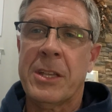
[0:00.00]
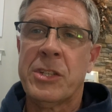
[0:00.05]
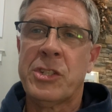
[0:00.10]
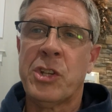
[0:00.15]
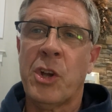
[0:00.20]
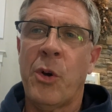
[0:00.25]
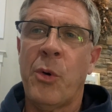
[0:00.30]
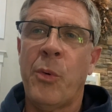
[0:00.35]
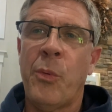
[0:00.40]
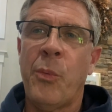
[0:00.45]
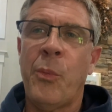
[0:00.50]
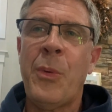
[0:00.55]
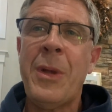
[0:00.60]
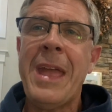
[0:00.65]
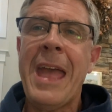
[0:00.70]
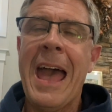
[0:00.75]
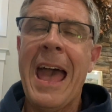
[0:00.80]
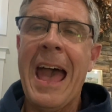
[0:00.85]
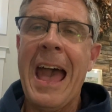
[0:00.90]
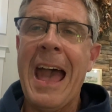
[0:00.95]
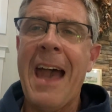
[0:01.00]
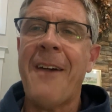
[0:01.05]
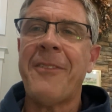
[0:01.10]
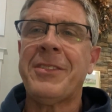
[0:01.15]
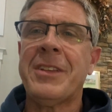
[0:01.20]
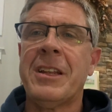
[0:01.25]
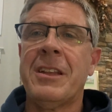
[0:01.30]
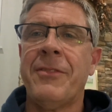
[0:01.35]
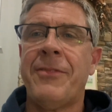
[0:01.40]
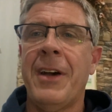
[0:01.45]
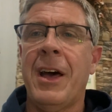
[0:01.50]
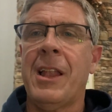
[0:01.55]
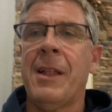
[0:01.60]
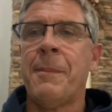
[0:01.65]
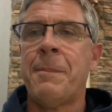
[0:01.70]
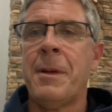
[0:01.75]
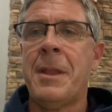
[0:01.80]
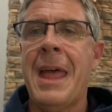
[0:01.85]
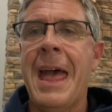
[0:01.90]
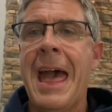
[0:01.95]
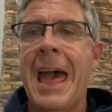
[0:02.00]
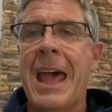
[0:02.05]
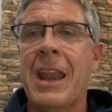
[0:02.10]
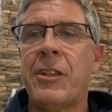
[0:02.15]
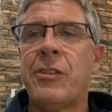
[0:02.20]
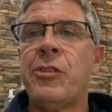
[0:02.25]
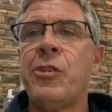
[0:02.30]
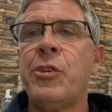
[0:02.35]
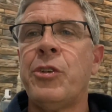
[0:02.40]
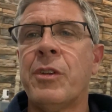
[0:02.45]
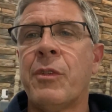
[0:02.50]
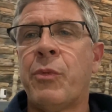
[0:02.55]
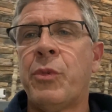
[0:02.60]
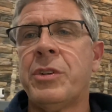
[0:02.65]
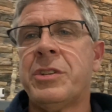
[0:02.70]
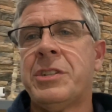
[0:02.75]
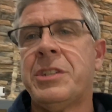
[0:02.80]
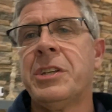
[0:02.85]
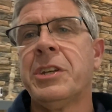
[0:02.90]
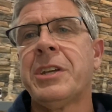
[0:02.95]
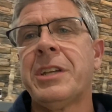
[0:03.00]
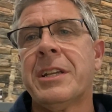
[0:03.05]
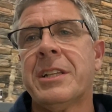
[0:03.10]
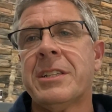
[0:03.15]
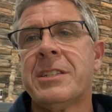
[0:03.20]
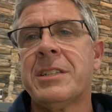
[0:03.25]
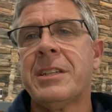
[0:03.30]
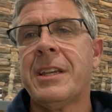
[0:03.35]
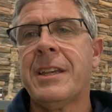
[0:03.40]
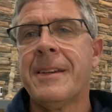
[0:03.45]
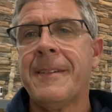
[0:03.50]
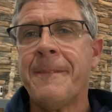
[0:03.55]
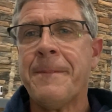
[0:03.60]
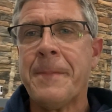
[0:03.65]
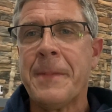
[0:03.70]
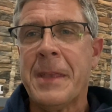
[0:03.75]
So we have to develop an attitude of resiliency